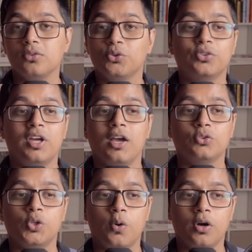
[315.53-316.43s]
So thanks
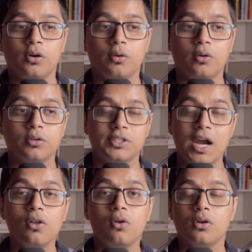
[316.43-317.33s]
to our
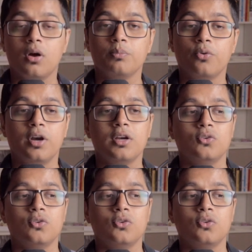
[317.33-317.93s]
standalone component.